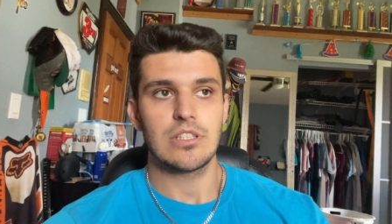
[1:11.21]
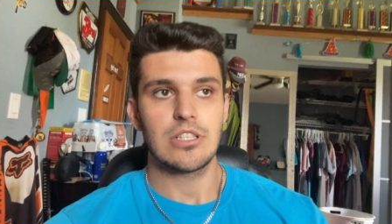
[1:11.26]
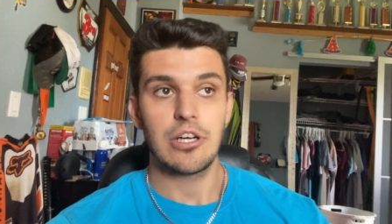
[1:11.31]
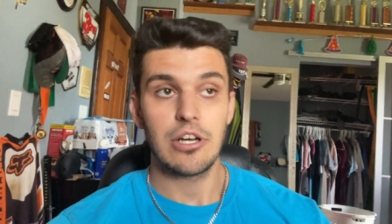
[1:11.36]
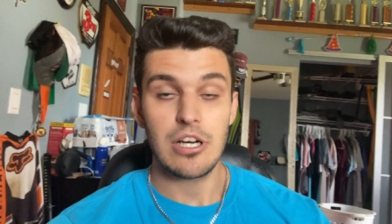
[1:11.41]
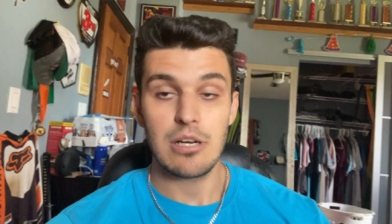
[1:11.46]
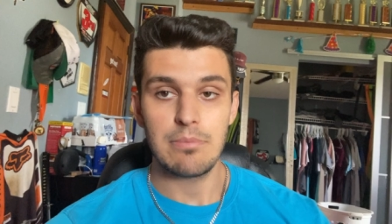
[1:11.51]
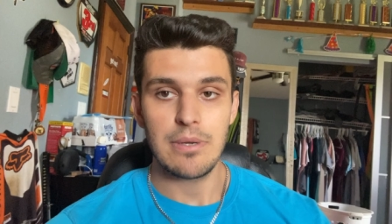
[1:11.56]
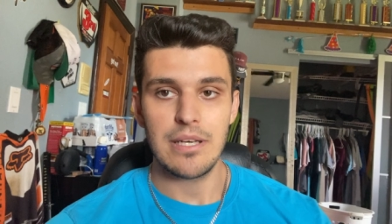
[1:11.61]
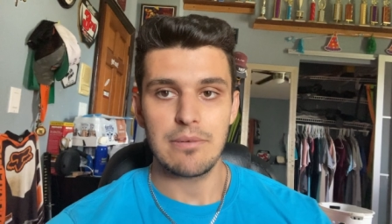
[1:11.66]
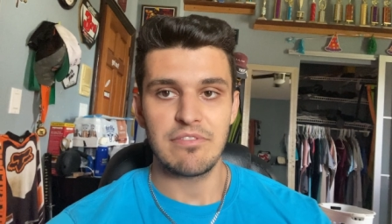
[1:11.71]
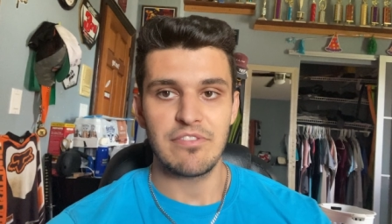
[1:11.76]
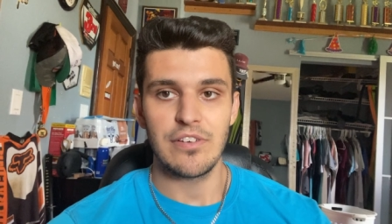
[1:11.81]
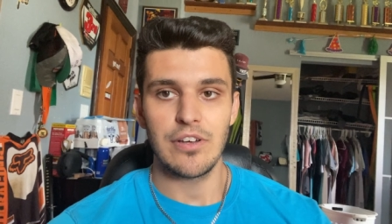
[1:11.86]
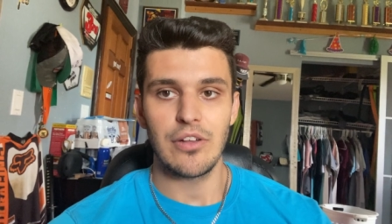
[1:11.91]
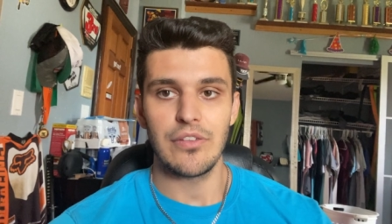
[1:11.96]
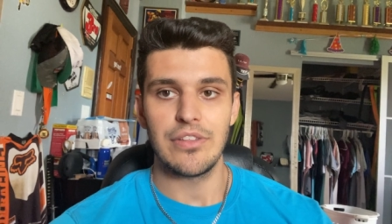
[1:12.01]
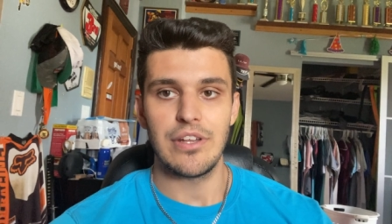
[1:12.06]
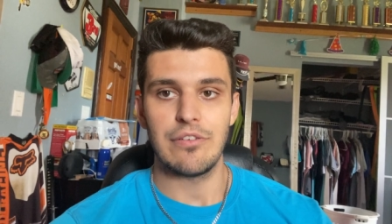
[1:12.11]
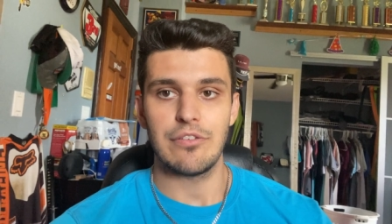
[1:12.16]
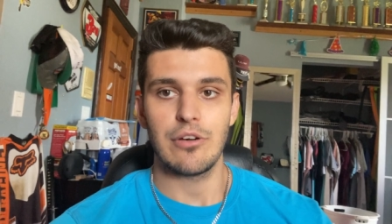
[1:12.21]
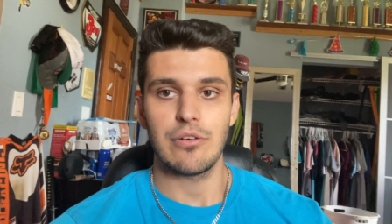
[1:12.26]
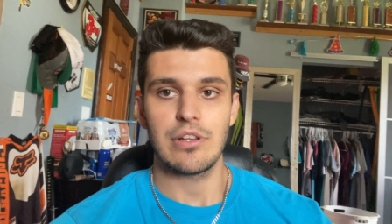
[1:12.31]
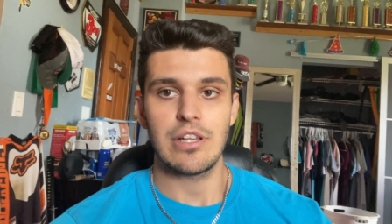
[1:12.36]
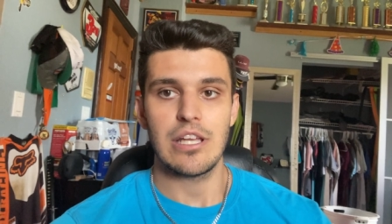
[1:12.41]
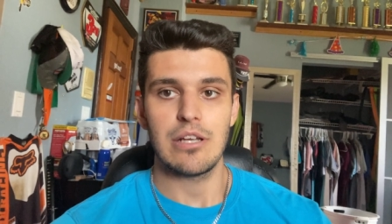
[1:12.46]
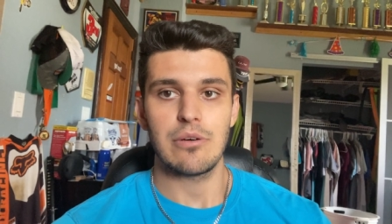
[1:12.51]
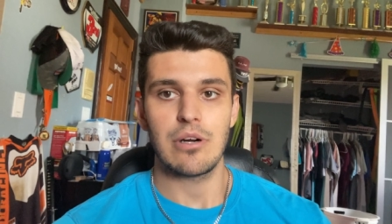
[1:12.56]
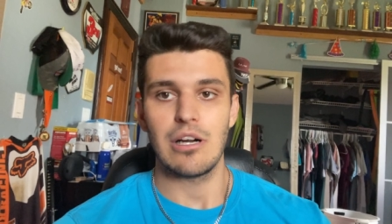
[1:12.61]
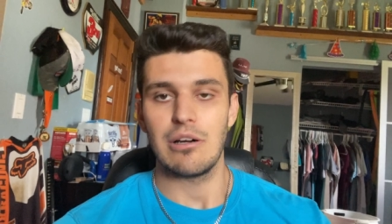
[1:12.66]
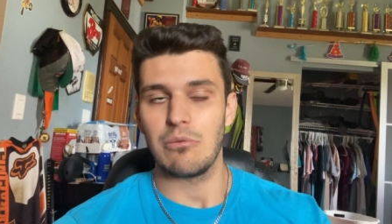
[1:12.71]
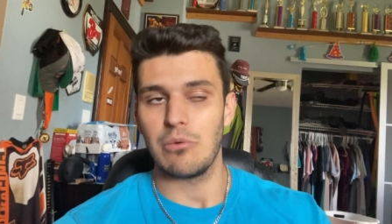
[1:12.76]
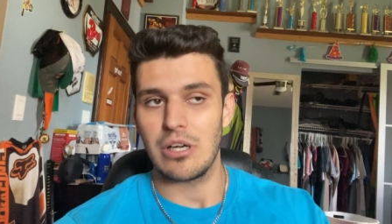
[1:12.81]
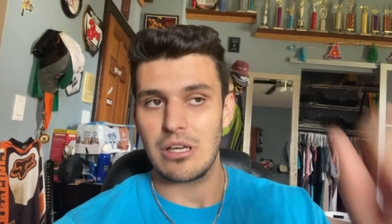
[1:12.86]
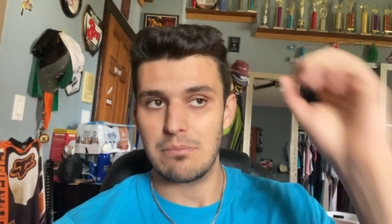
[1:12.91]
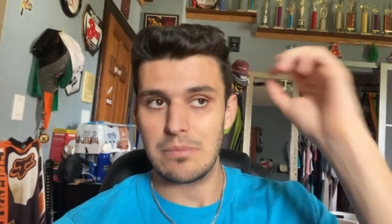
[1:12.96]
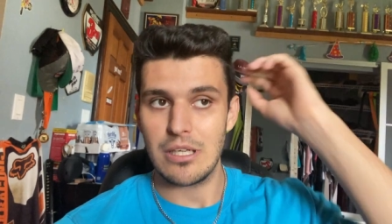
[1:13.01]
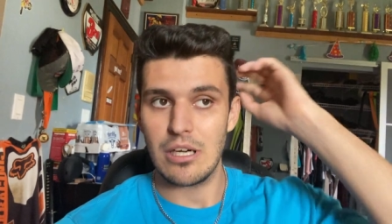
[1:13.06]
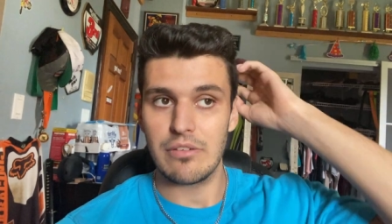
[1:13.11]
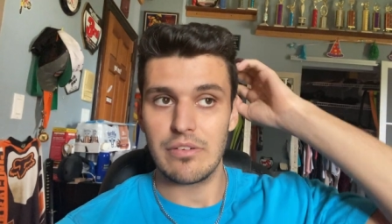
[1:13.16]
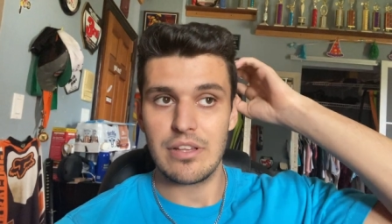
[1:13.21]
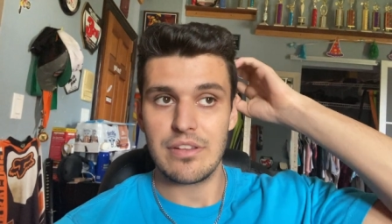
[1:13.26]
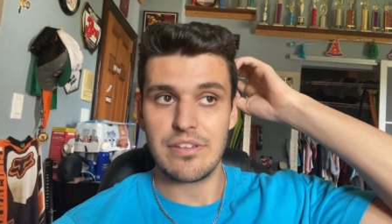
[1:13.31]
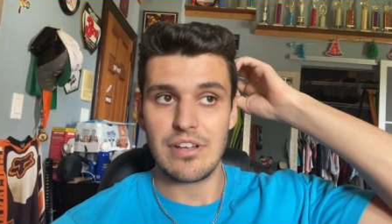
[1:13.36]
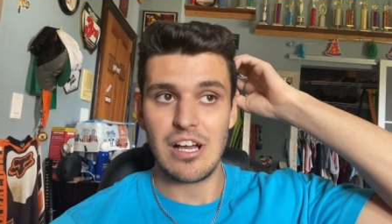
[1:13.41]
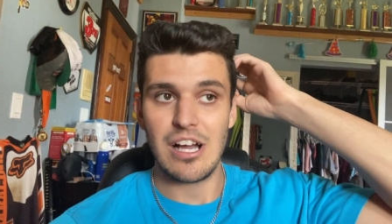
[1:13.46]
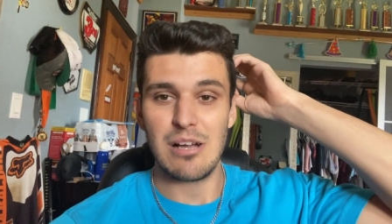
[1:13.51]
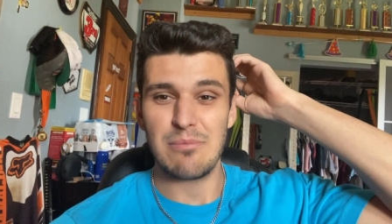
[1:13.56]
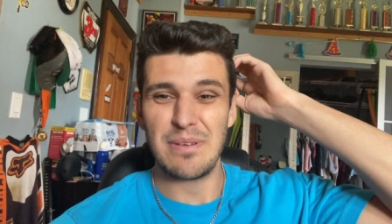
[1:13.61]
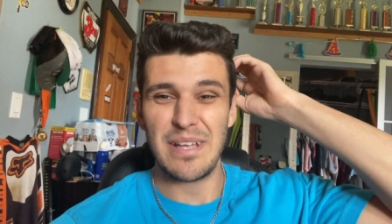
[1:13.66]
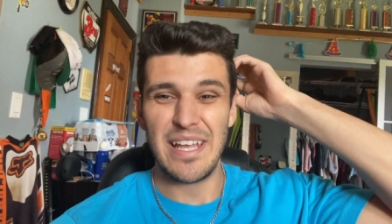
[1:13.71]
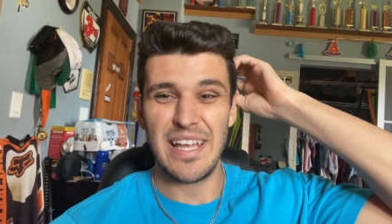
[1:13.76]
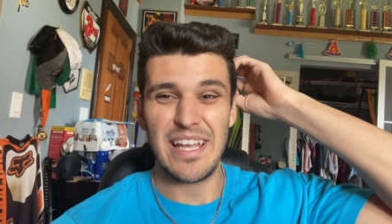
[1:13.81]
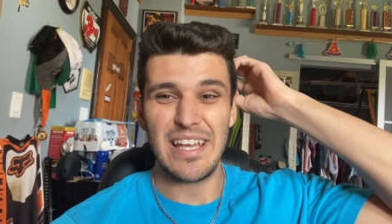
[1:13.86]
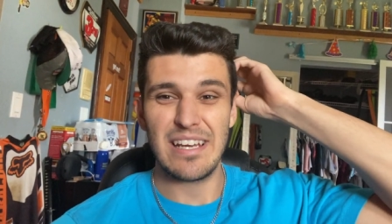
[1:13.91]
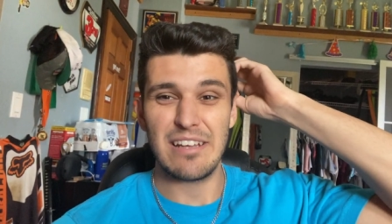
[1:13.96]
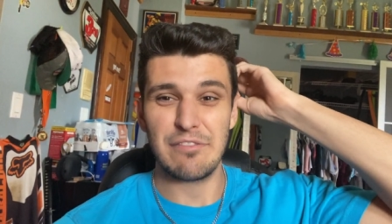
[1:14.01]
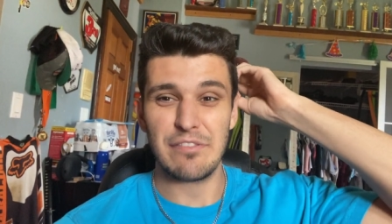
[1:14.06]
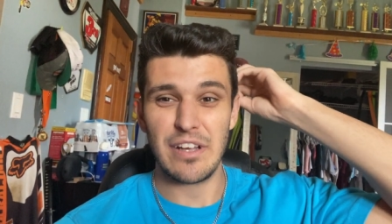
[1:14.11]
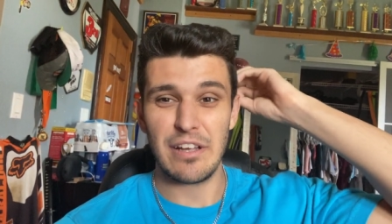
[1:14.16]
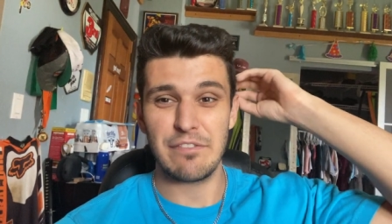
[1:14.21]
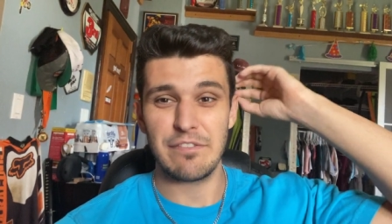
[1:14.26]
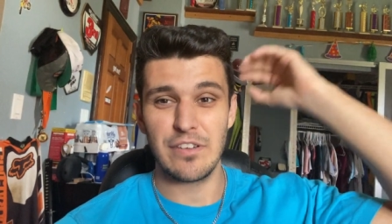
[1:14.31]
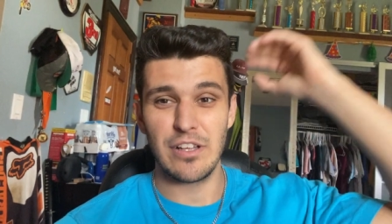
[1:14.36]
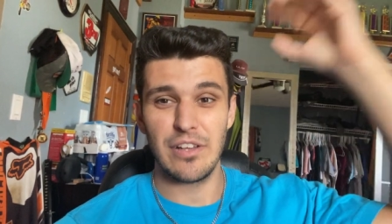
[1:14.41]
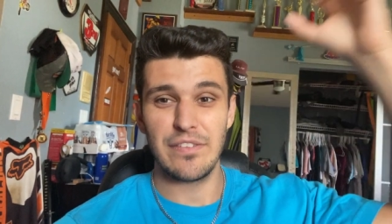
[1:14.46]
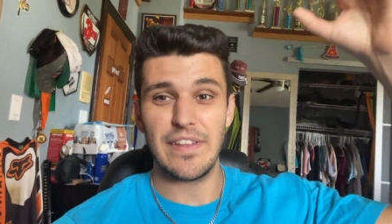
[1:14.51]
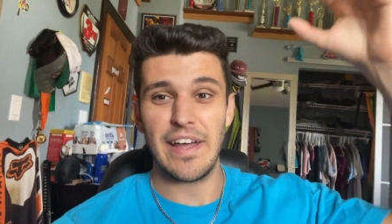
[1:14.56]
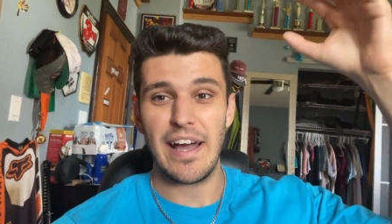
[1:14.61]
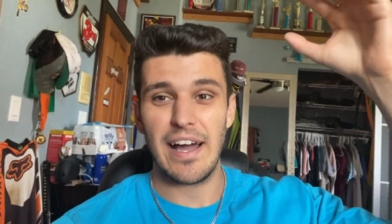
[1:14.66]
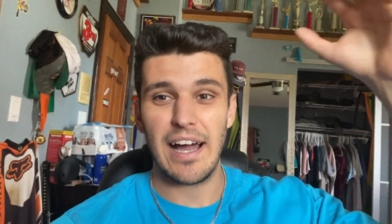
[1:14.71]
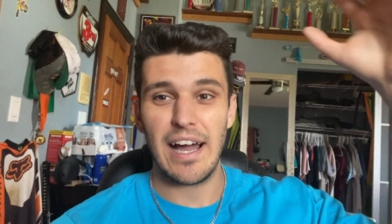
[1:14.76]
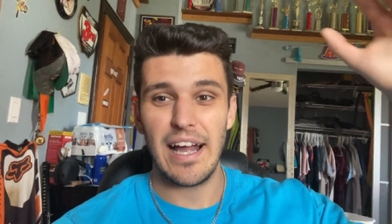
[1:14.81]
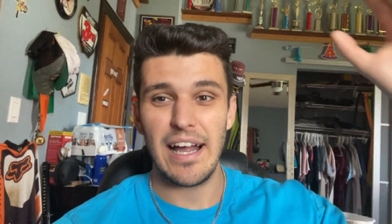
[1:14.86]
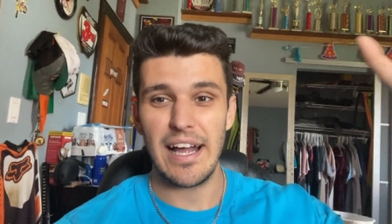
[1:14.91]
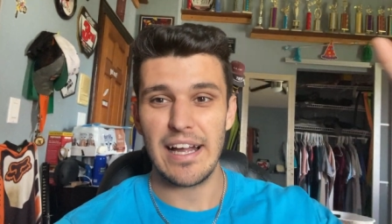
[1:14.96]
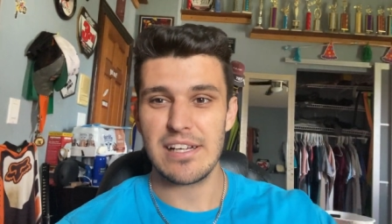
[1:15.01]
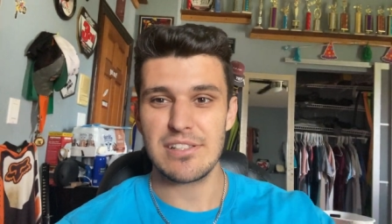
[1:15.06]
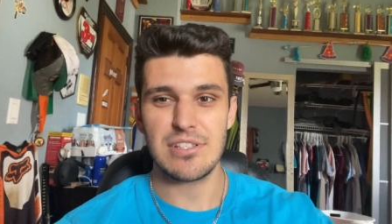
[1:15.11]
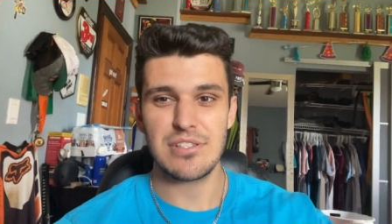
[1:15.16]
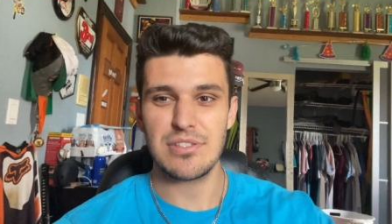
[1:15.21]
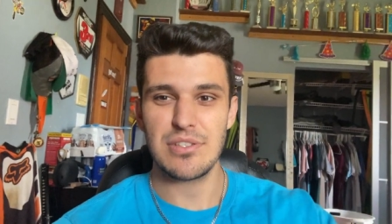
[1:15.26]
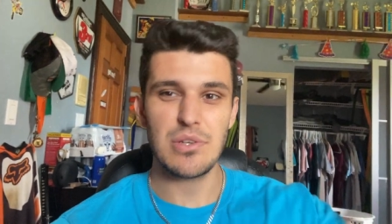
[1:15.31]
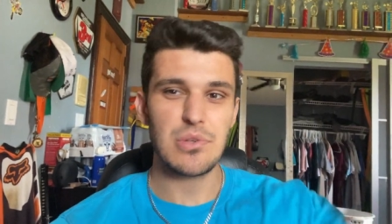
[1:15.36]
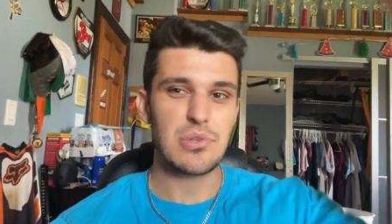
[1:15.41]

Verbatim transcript: could have been filled differently where I wouldn't be over the top. And if I fill it that high, I could just